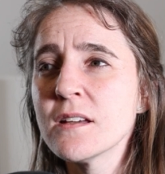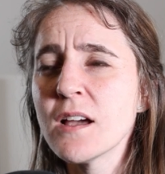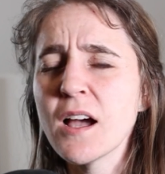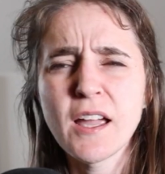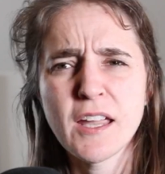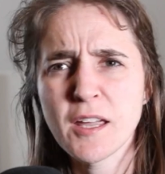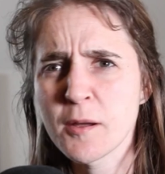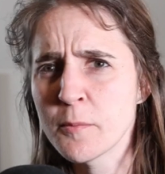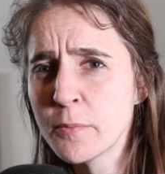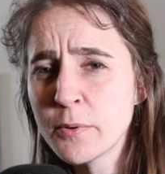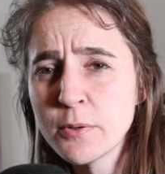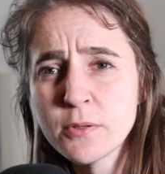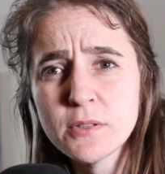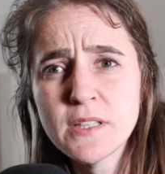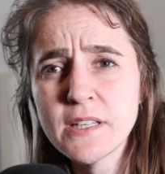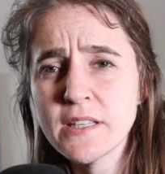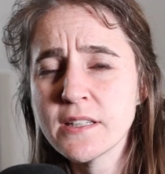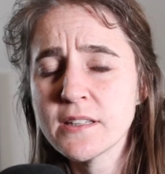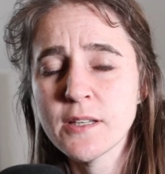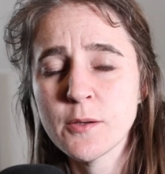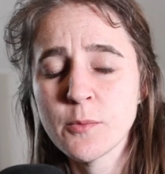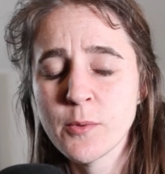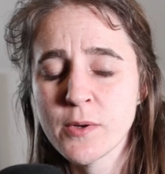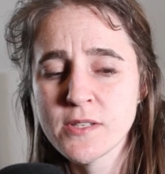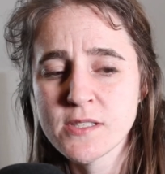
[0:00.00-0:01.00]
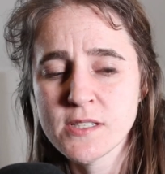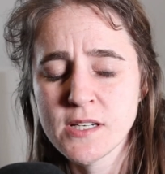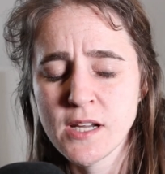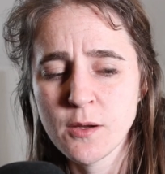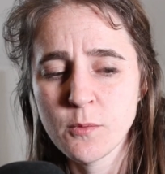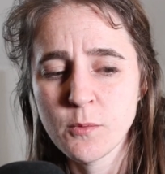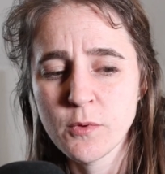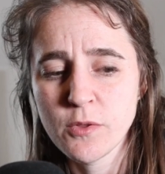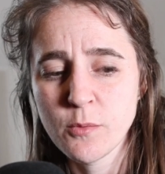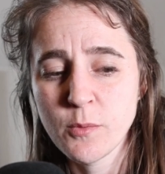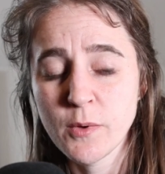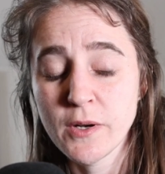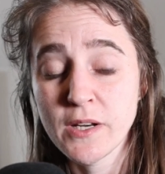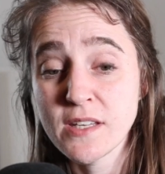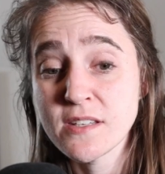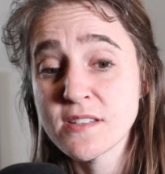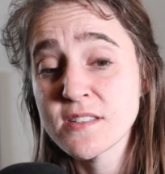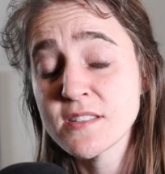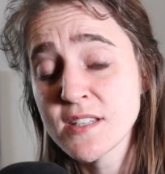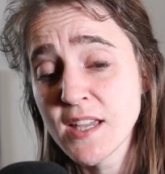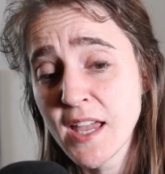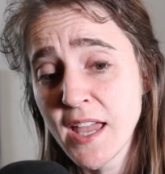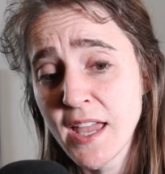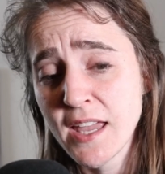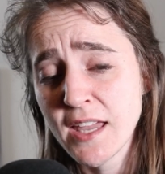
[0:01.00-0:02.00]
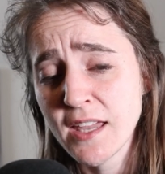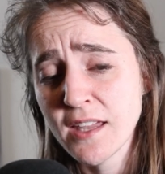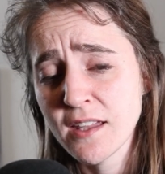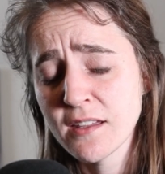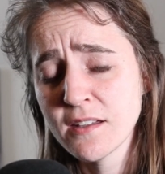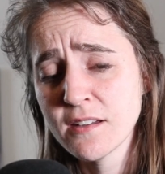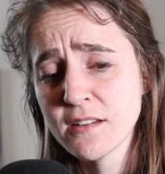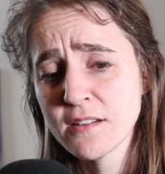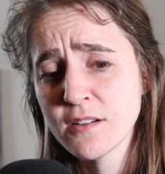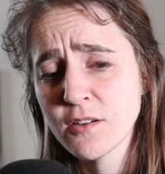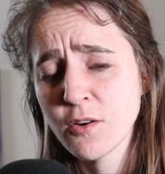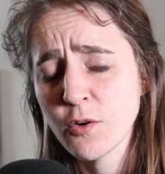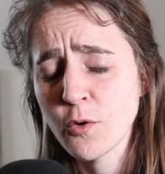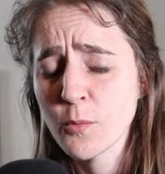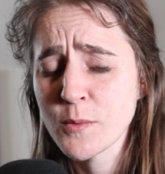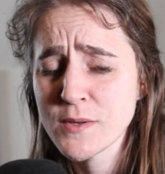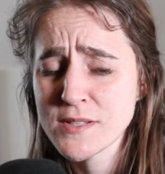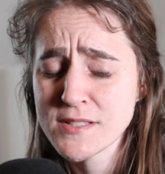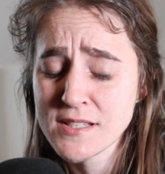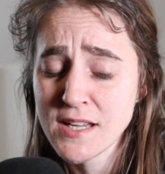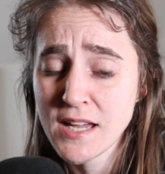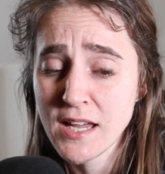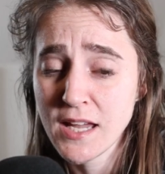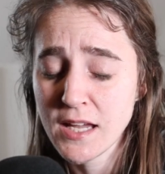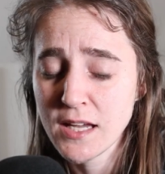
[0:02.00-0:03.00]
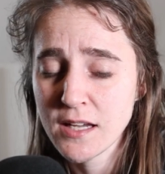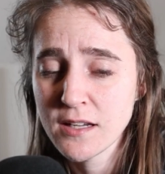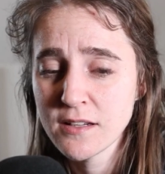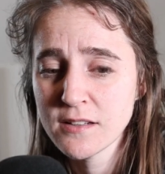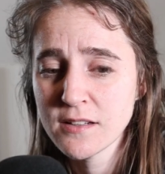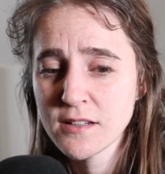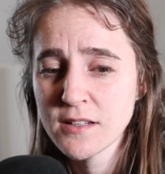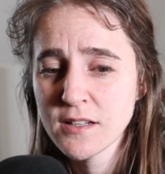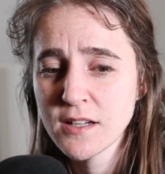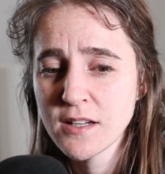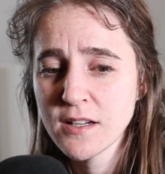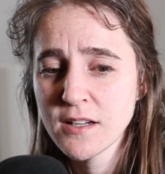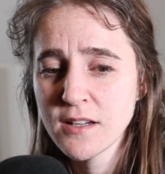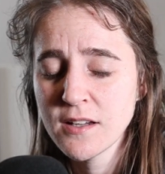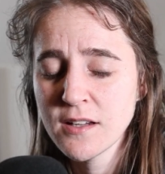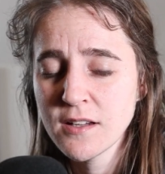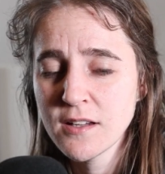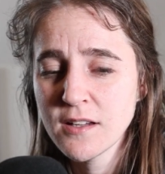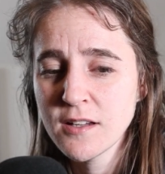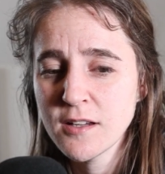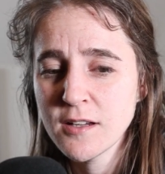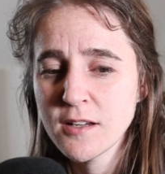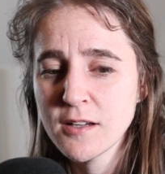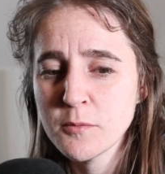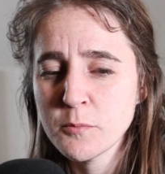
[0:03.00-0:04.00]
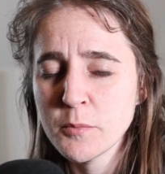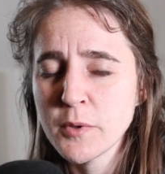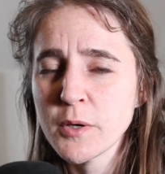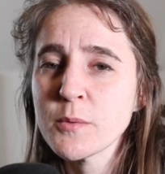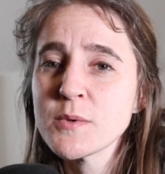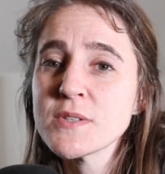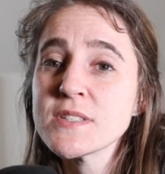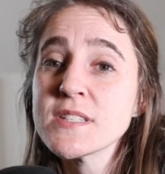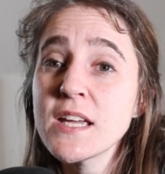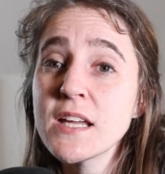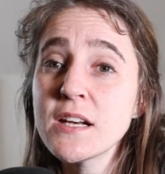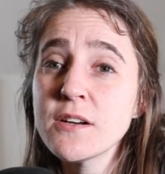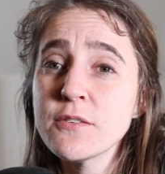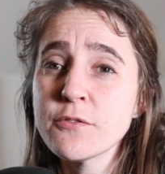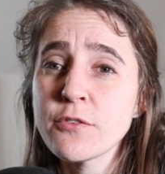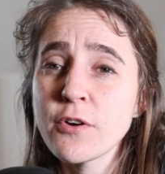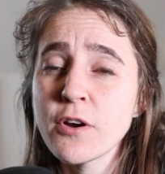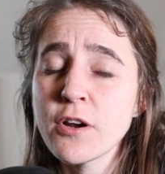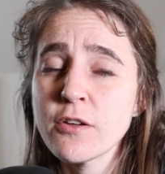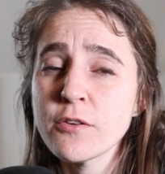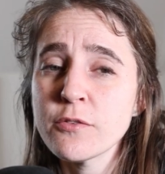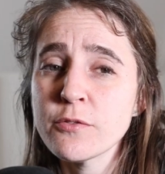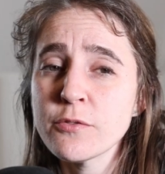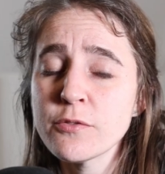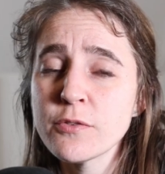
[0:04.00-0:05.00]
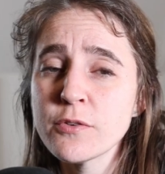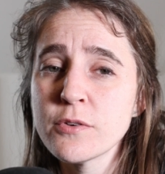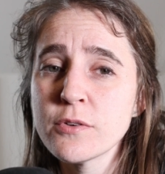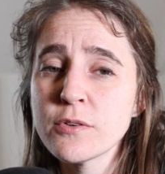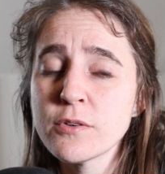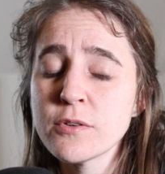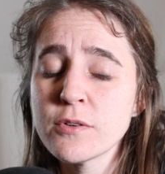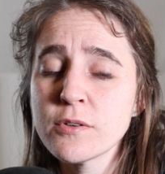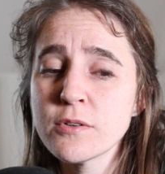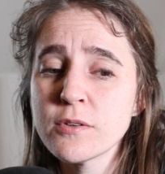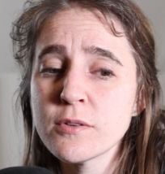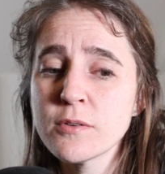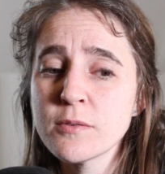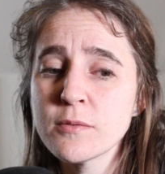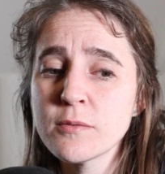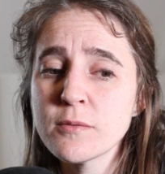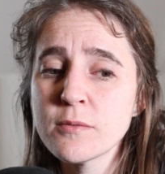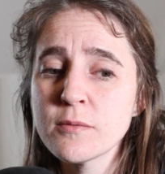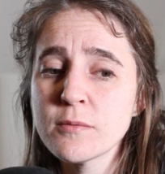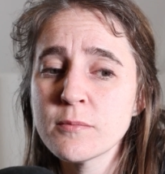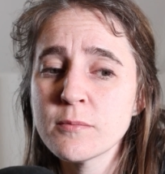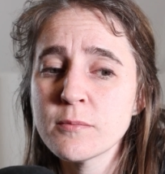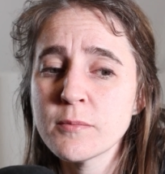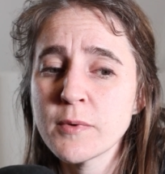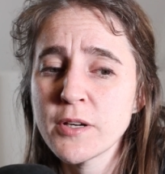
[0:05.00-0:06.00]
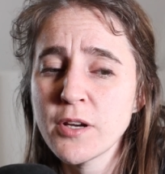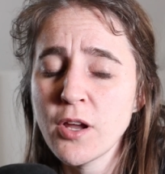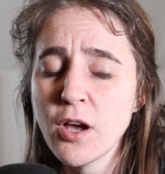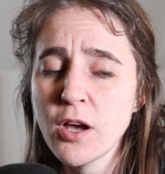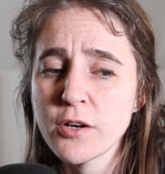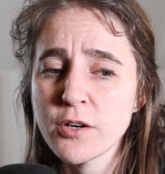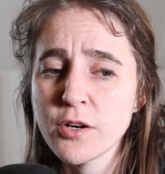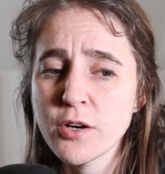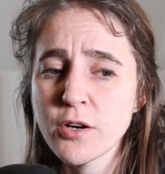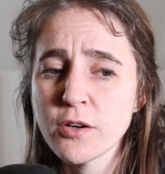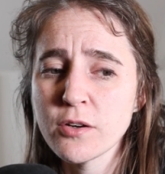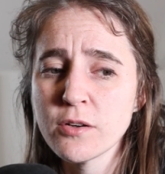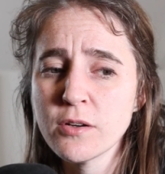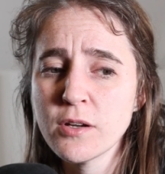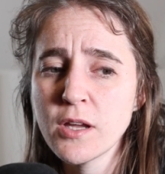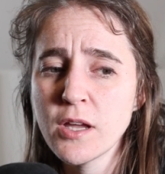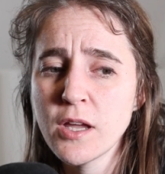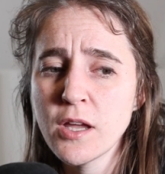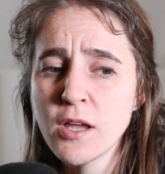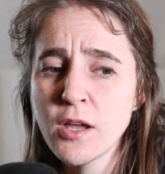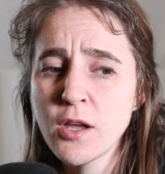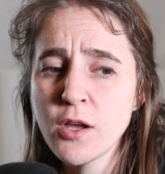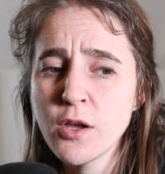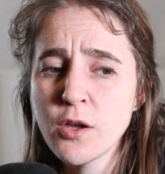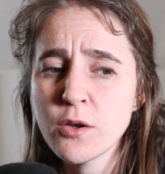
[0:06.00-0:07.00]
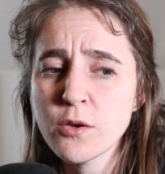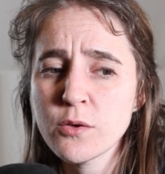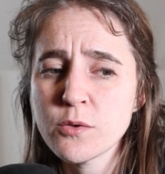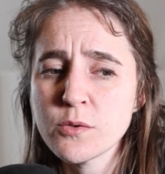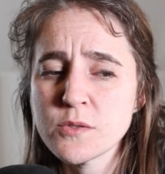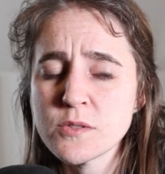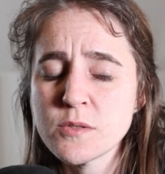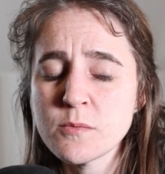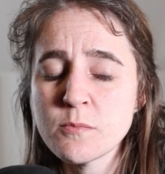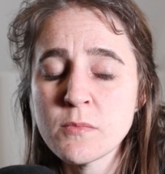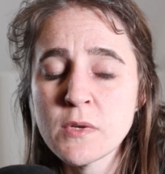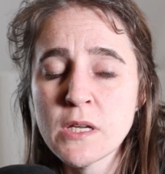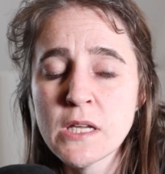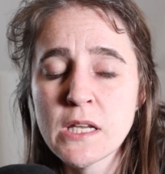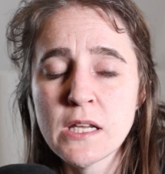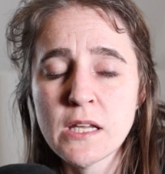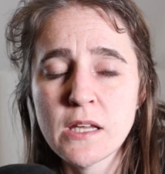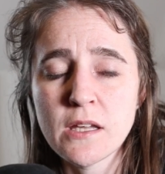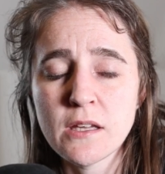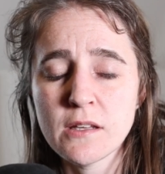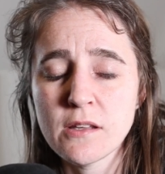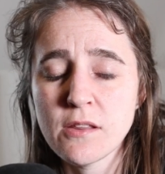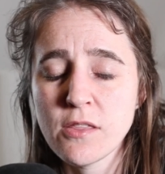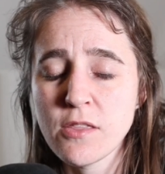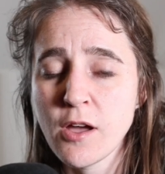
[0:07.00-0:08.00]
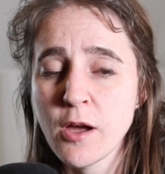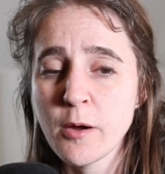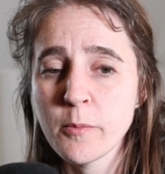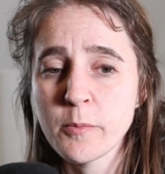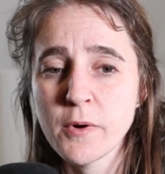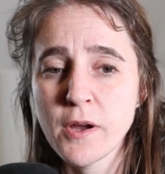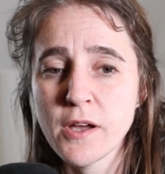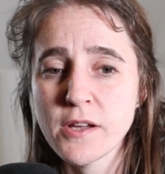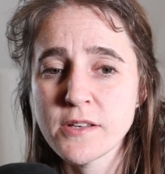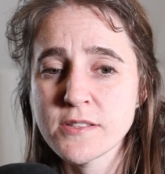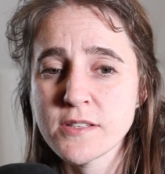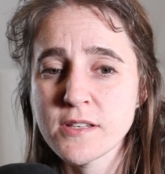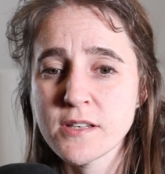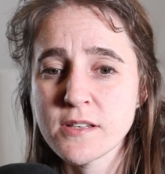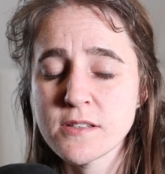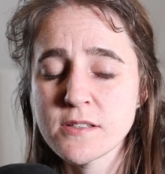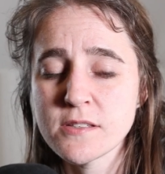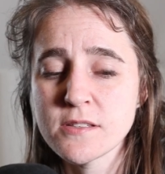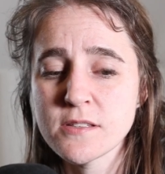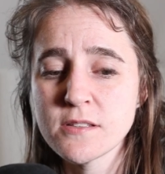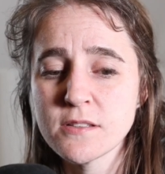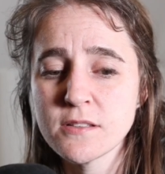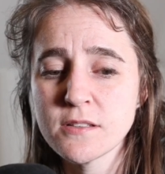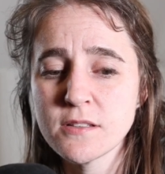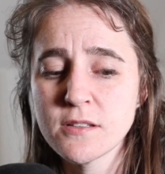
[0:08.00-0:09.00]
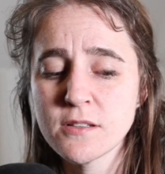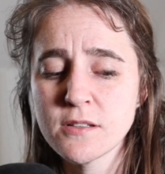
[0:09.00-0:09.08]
I completely resonate with what he's saying, or was saying, but it was said in front of my daughter, whose immediate thought process